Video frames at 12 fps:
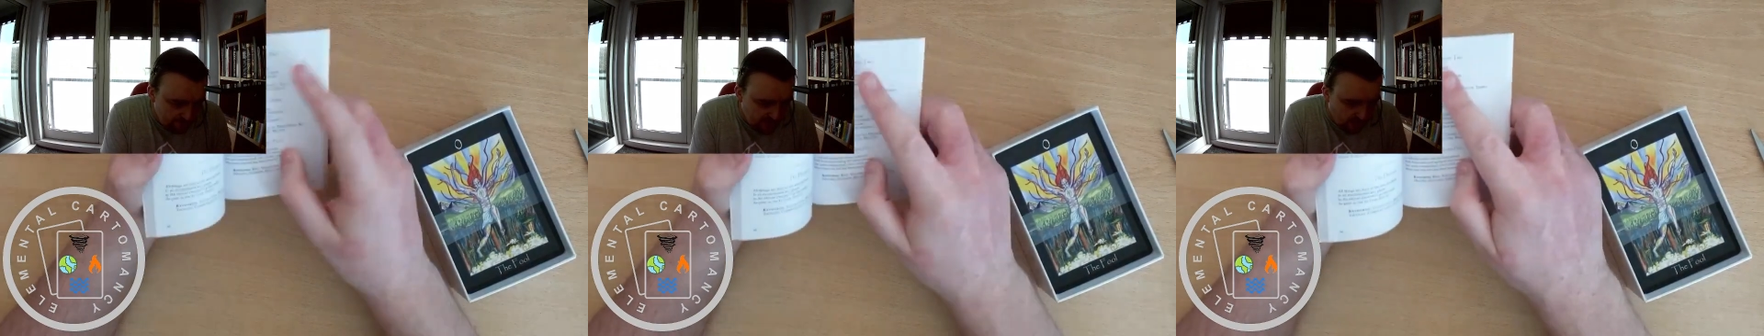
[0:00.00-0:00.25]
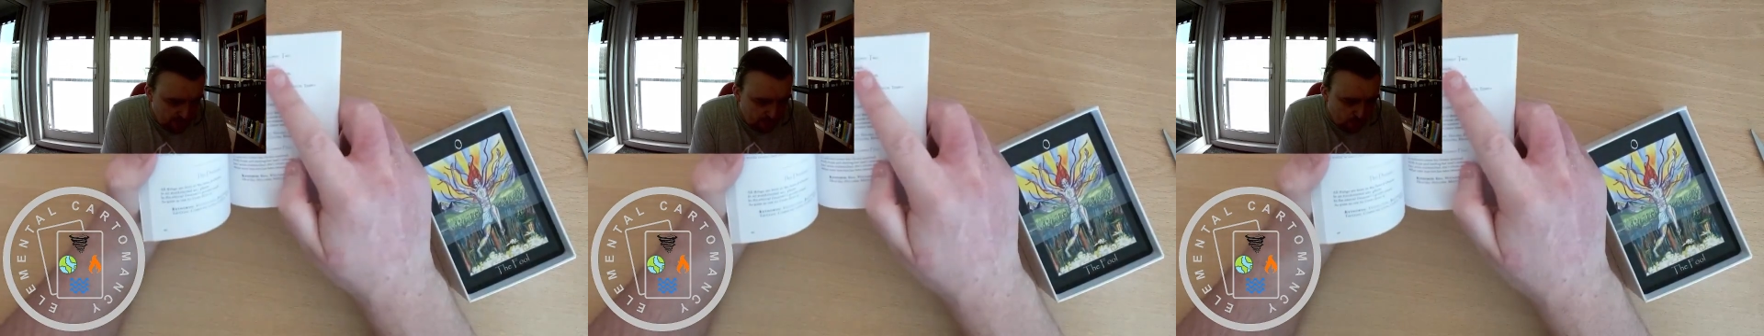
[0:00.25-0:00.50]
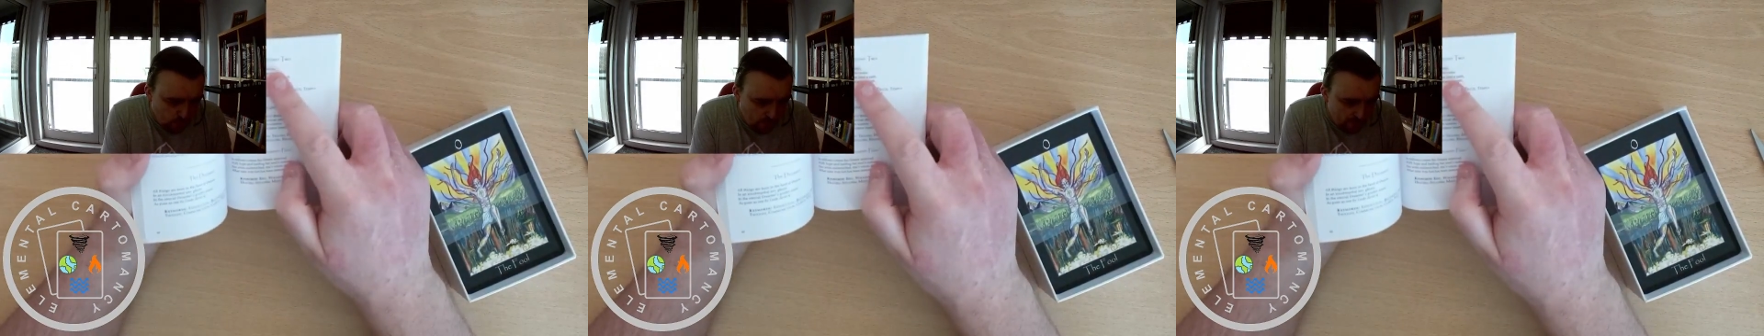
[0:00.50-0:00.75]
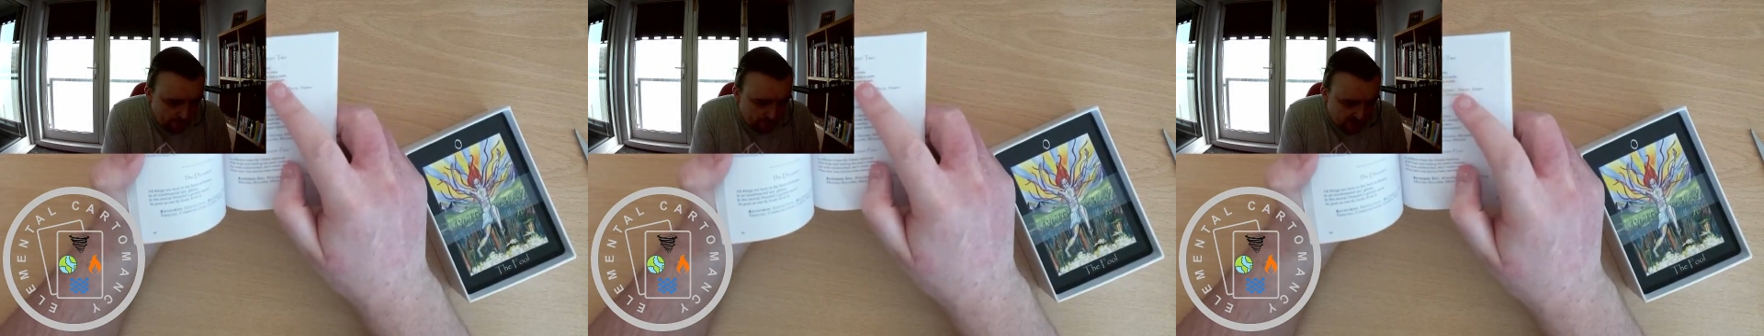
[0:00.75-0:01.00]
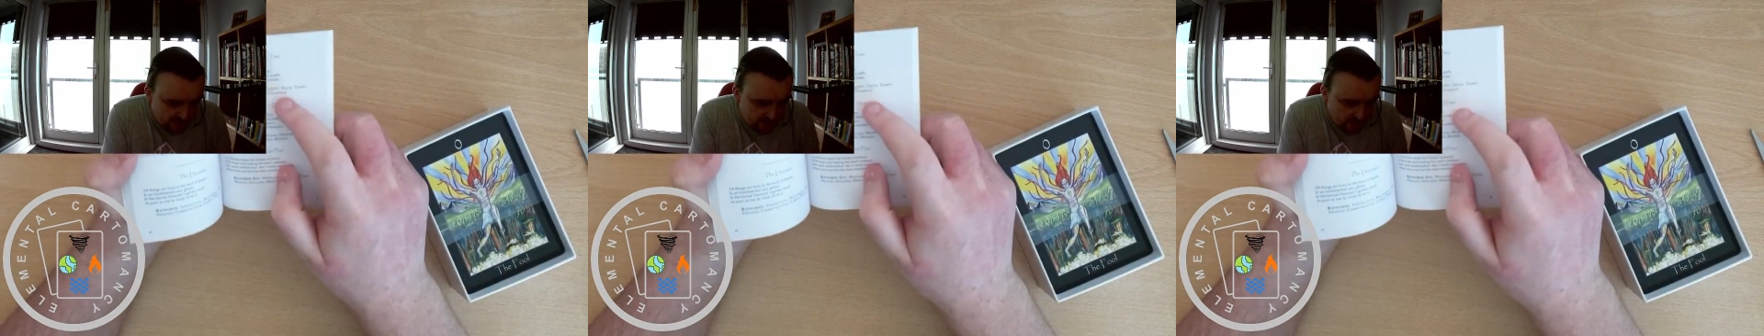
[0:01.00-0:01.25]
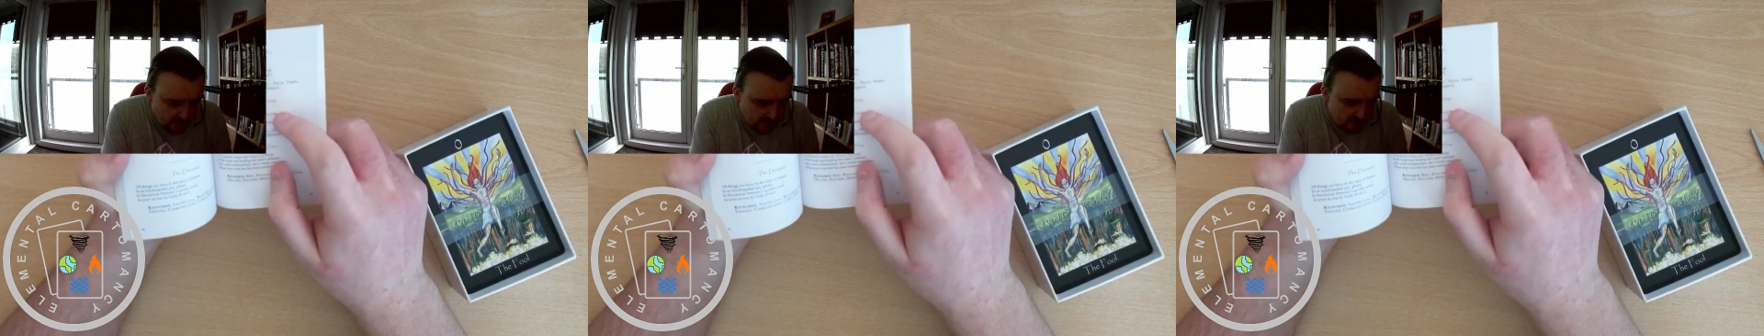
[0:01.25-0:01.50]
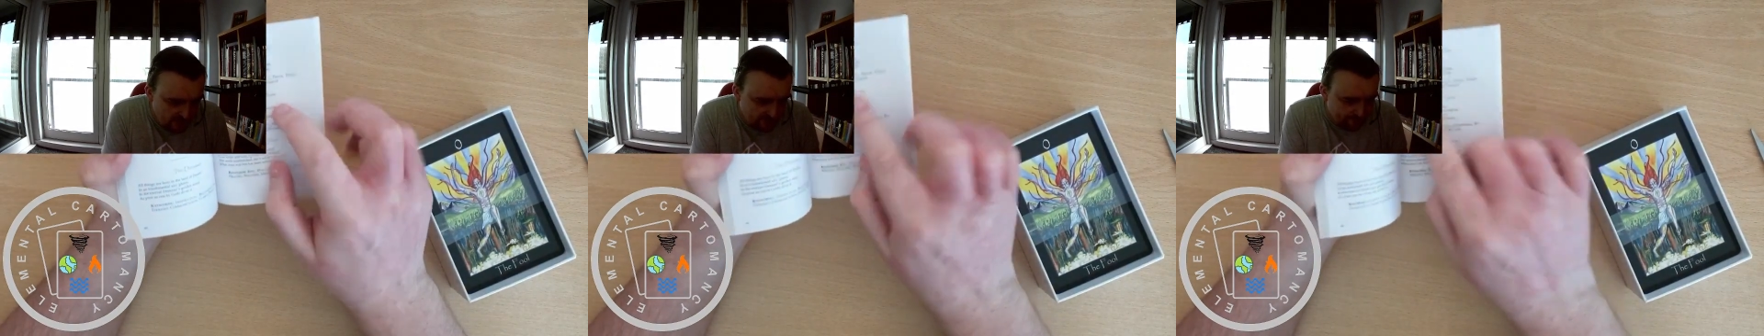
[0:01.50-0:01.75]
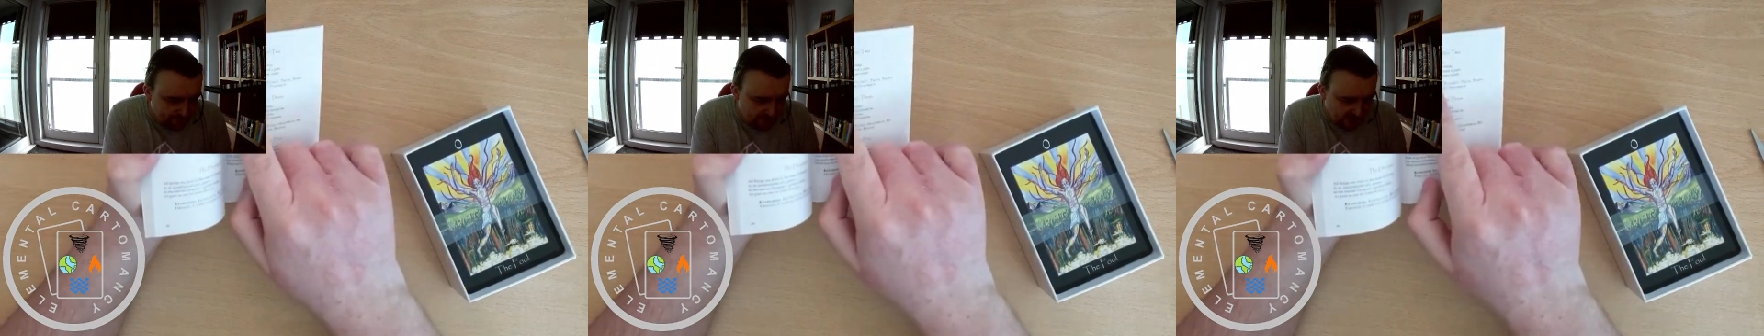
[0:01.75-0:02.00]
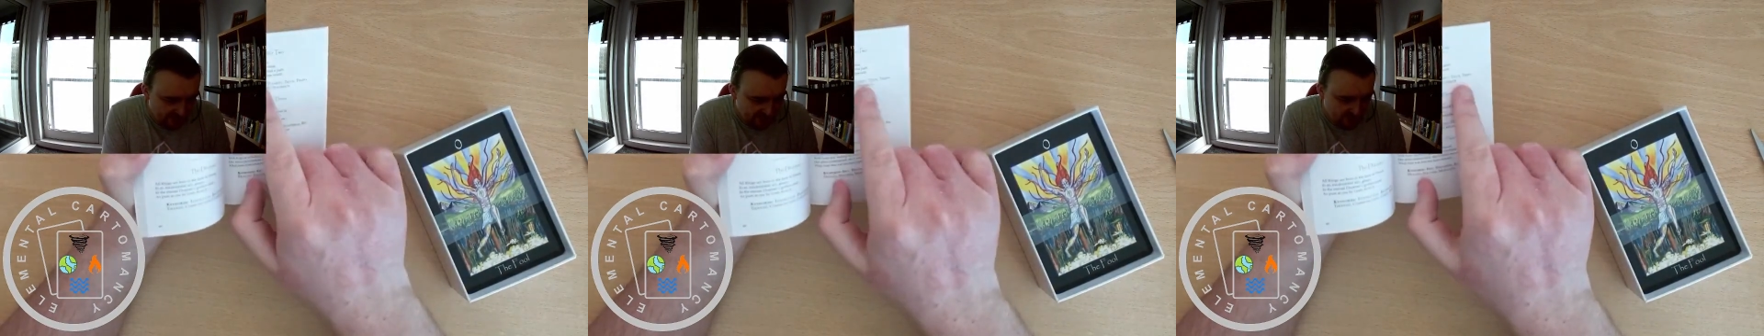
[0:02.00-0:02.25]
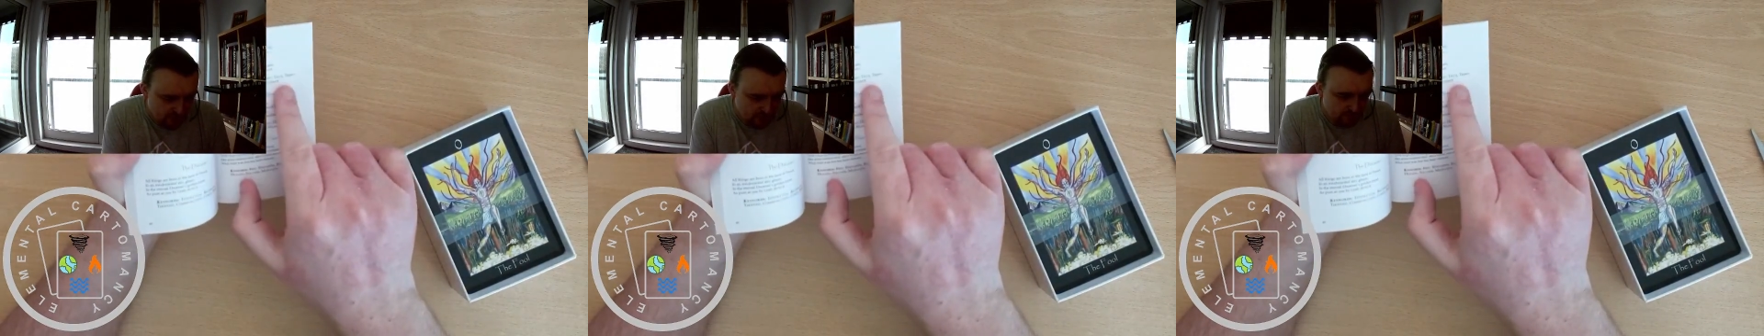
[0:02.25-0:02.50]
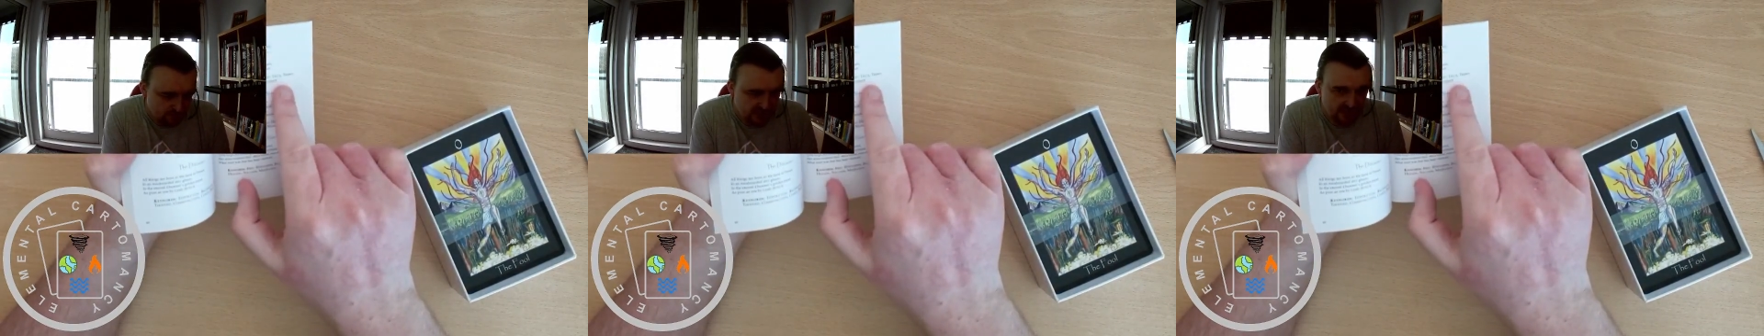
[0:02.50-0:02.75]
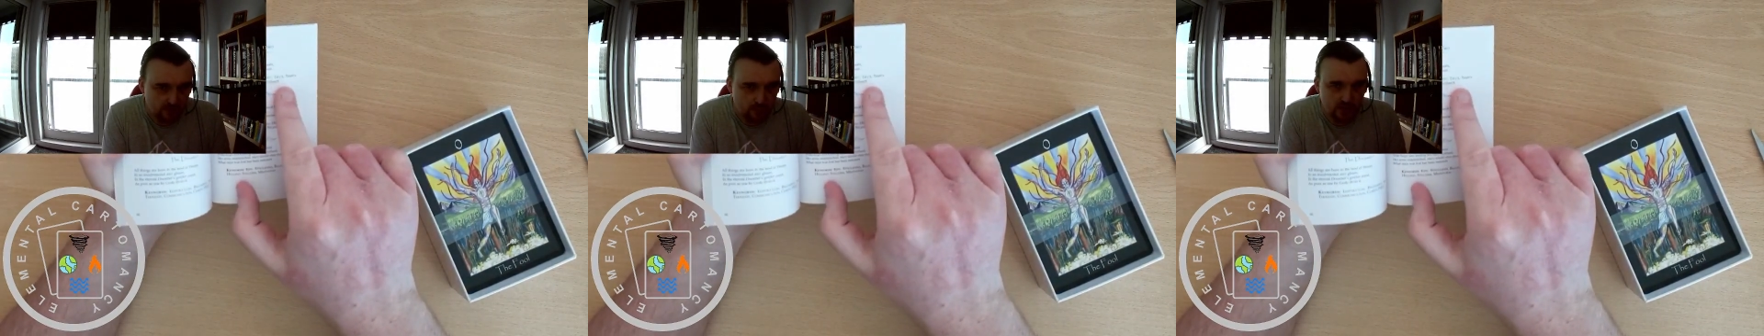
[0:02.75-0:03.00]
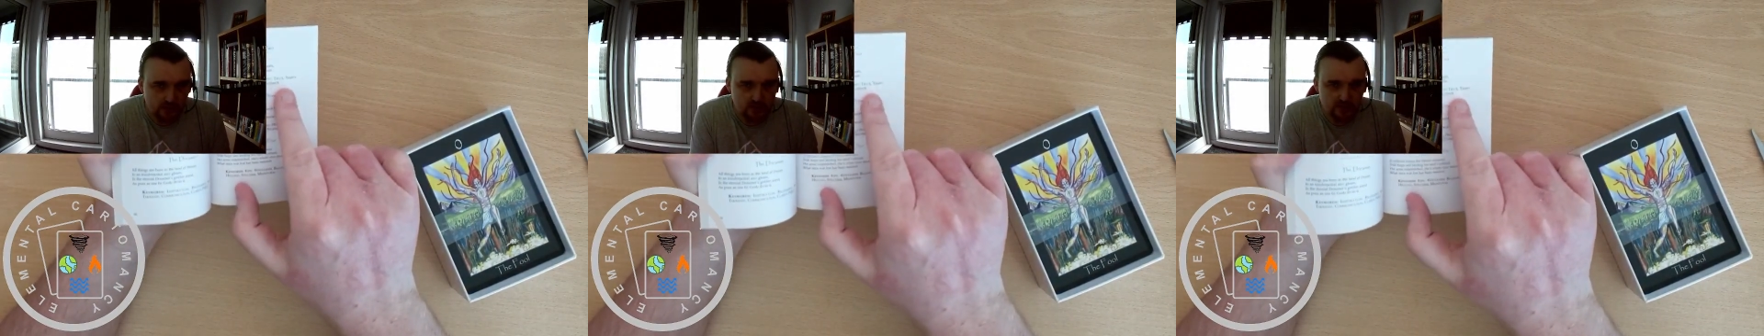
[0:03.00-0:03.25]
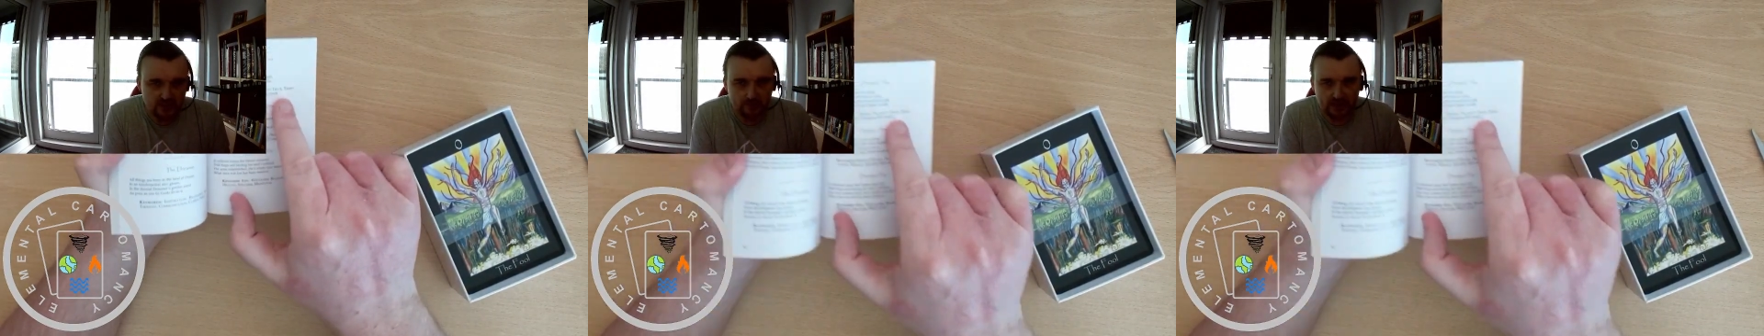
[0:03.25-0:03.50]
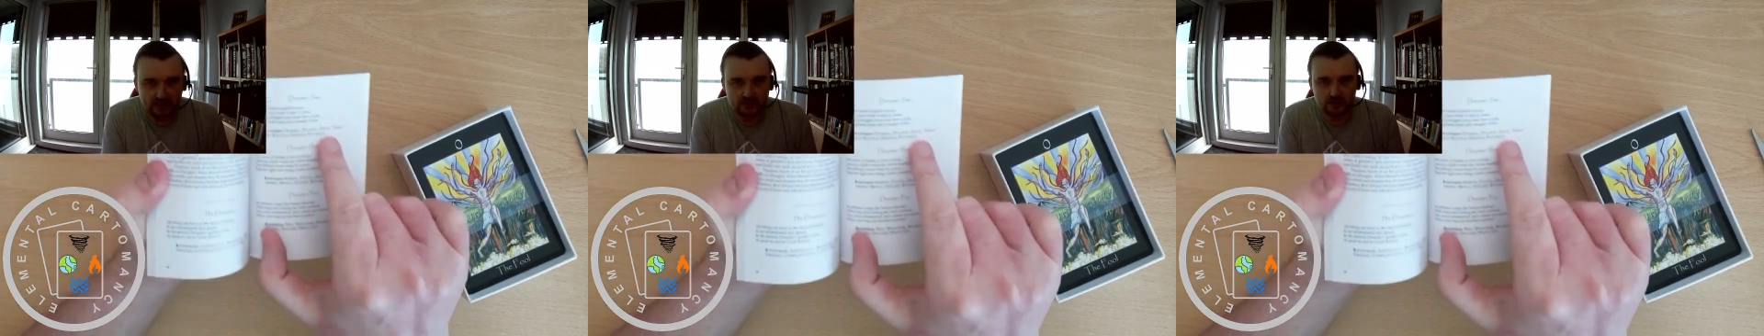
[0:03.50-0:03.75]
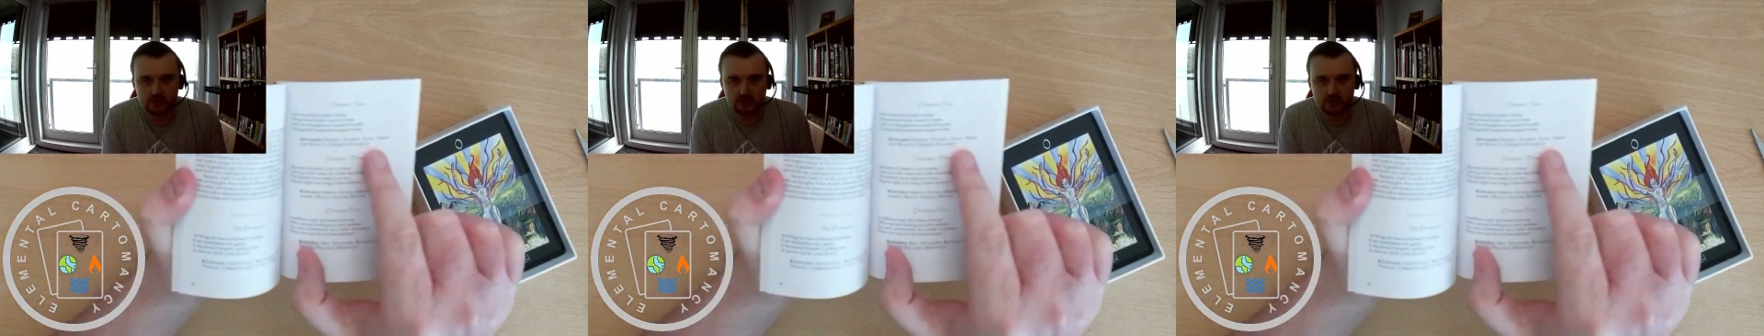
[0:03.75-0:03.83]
a wee poem for each card, and then just some keywords in the minors.